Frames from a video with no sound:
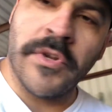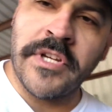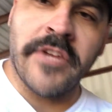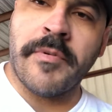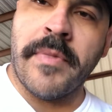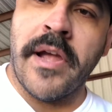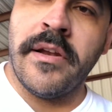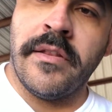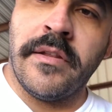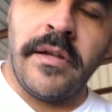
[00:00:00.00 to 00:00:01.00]
change my mind
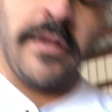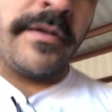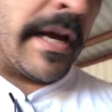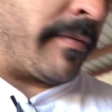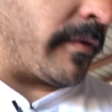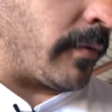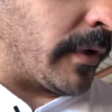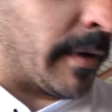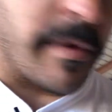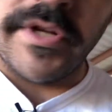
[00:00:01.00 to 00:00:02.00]
on the type of wood
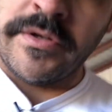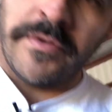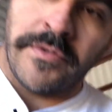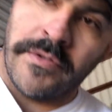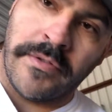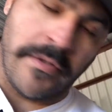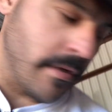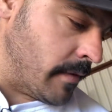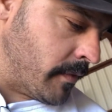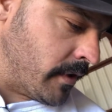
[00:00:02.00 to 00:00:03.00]
I'm gonna use.
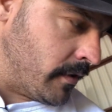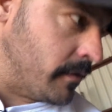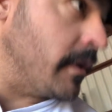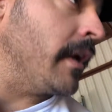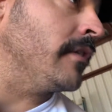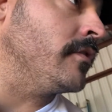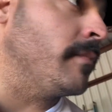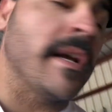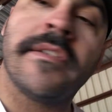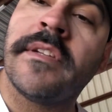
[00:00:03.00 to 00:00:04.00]
I'm gonna use a
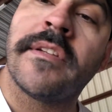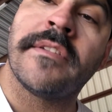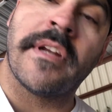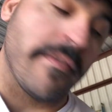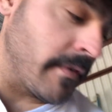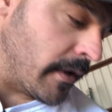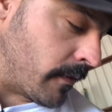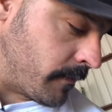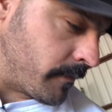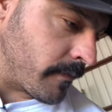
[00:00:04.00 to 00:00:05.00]
2x6 that I found.
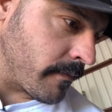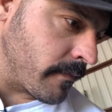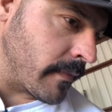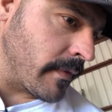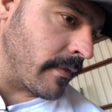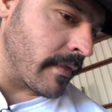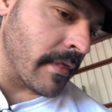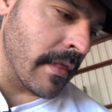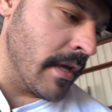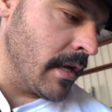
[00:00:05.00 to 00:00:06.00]

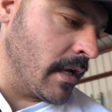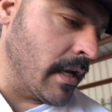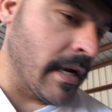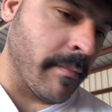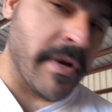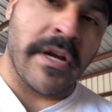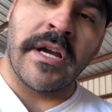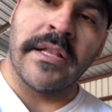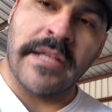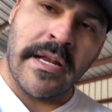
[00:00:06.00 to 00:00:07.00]
And I'm gonna
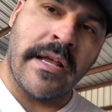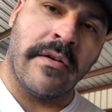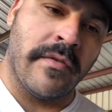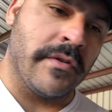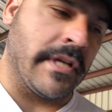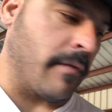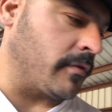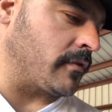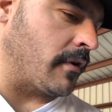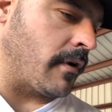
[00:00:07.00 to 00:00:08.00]
cut that down on the table
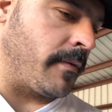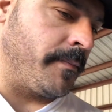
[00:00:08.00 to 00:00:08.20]
saw.